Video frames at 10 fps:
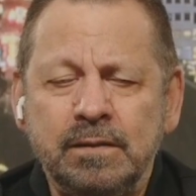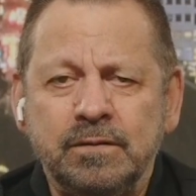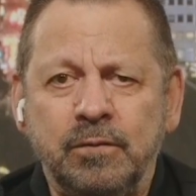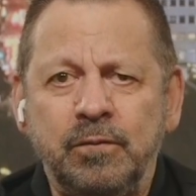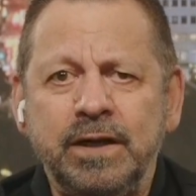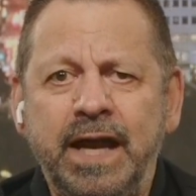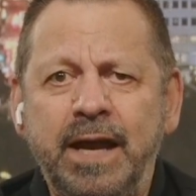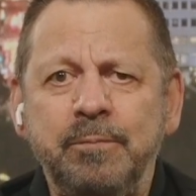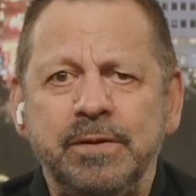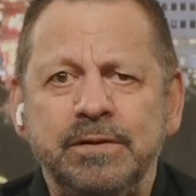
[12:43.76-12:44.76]
So, what
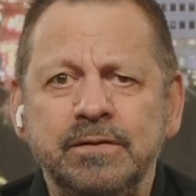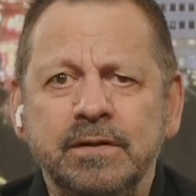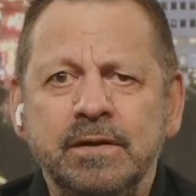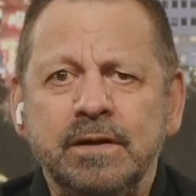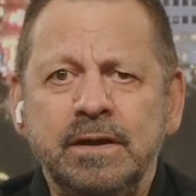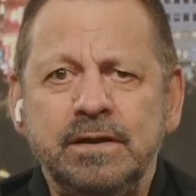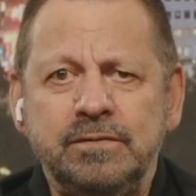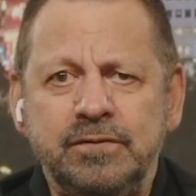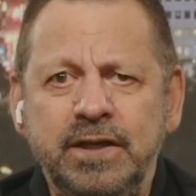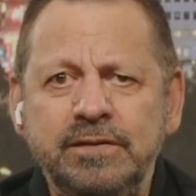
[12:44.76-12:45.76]
happened
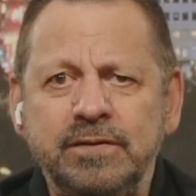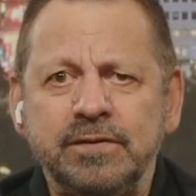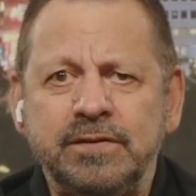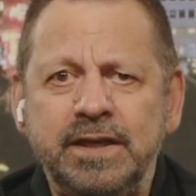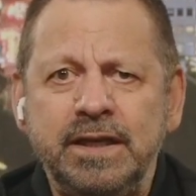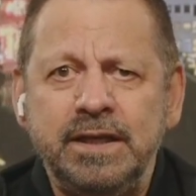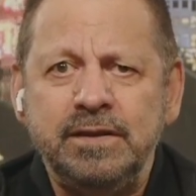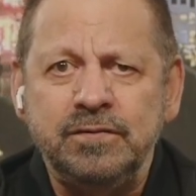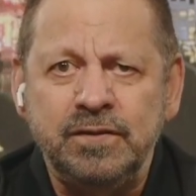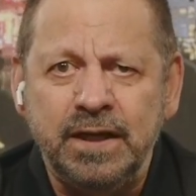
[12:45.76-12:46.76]
is Jesus
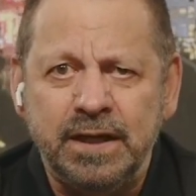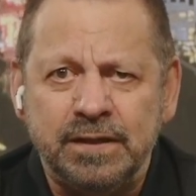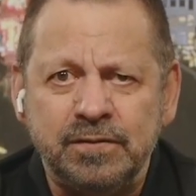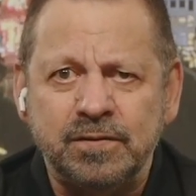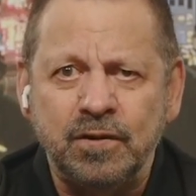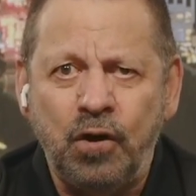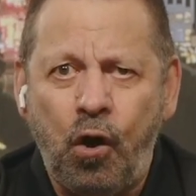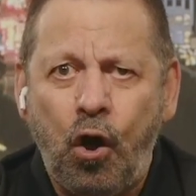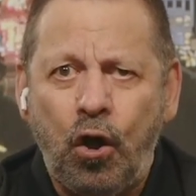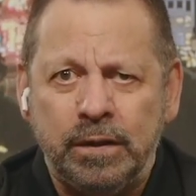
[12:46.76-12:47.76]
didn't just
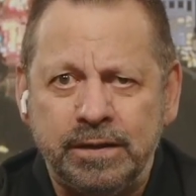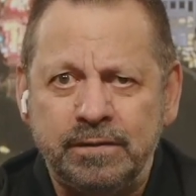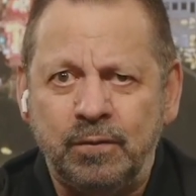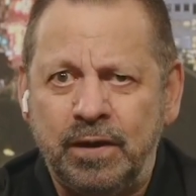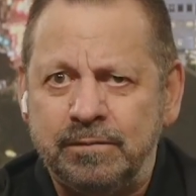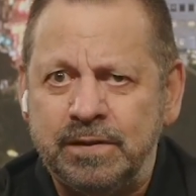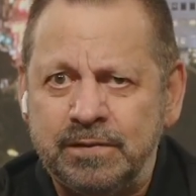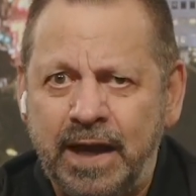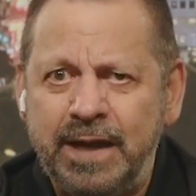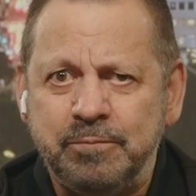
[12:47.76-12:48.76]
call the 12
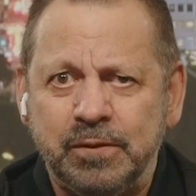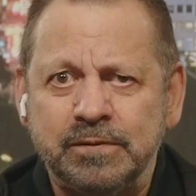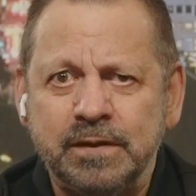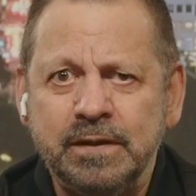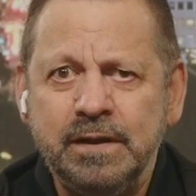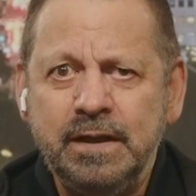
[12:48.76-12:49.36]
disciples.